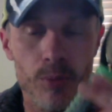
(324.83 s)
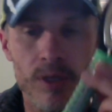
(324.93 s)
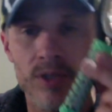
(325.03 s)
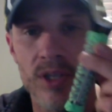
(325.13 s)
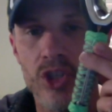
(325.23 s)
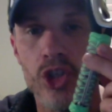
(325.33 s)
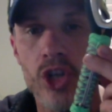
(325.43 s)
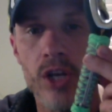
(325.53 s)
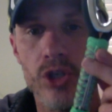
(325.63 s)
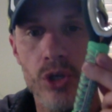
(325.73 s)
because this is
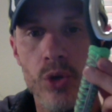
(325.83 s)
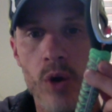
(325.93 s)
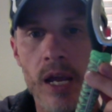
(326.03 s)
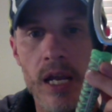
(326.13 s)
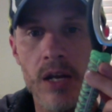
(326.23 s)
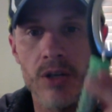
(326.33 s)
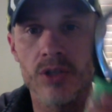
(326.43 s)
Gen 2 right here.